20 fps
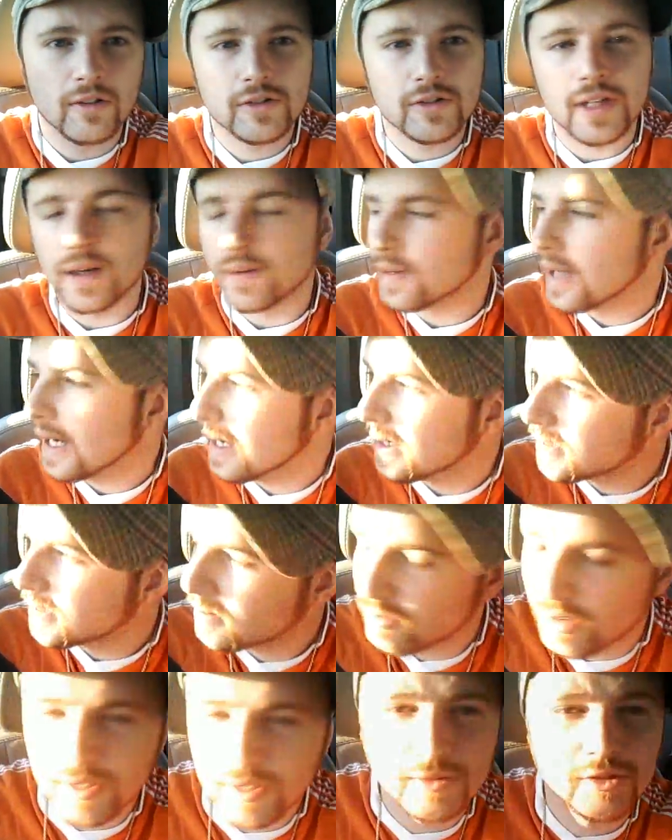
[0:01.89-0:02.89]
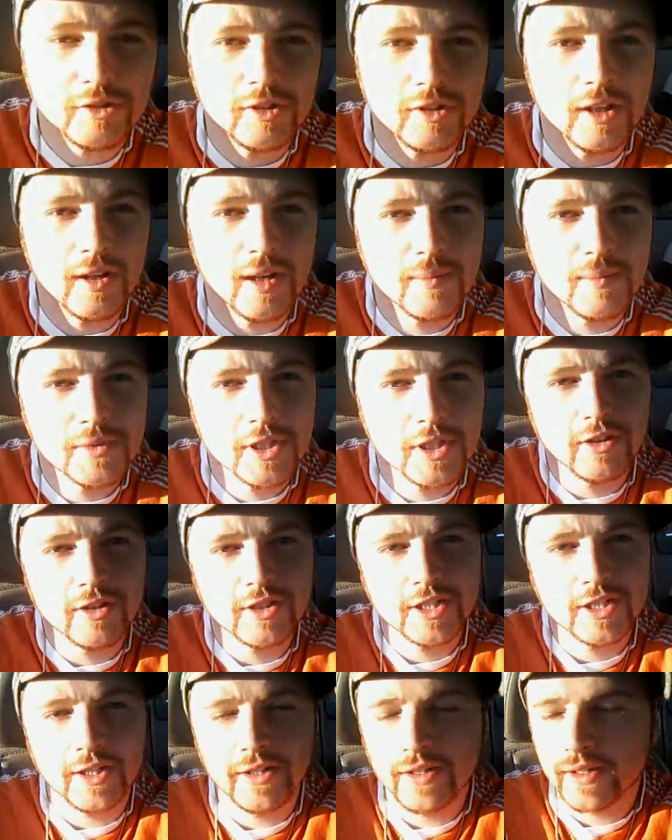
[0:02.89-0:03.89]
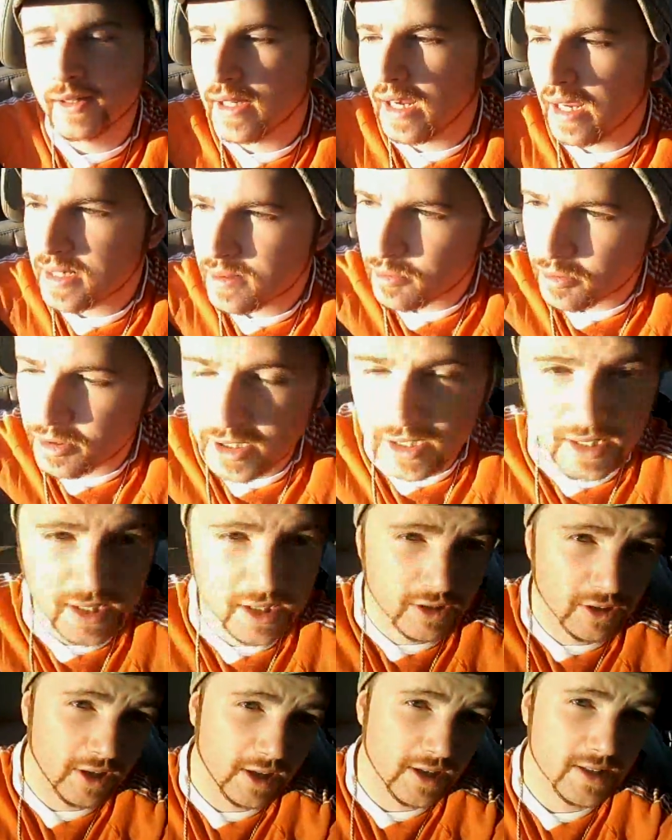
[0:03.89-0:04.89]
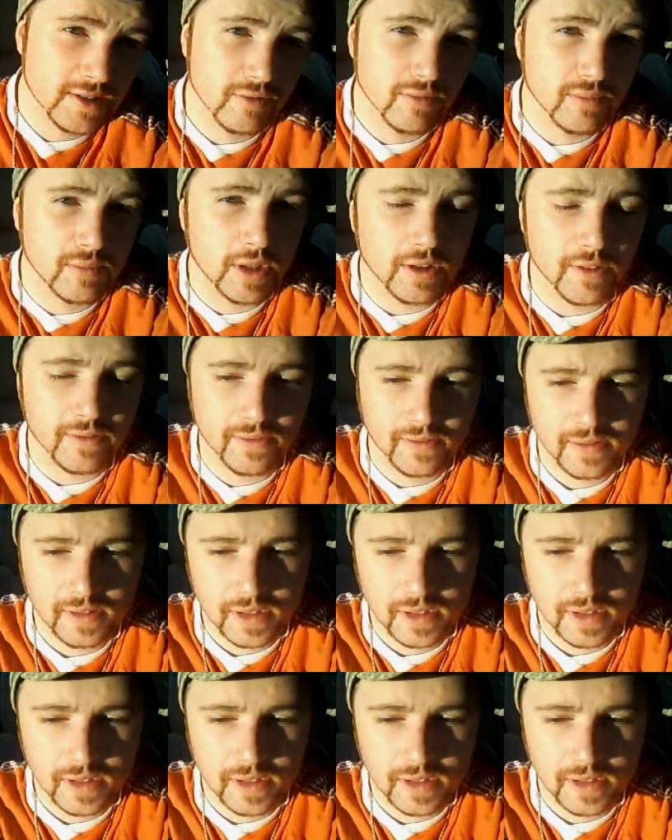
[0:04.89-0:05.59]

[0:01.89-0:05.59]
What's up, guys? Welcome to another episode of Sharing the Gospel of Jesus Christ with Murph.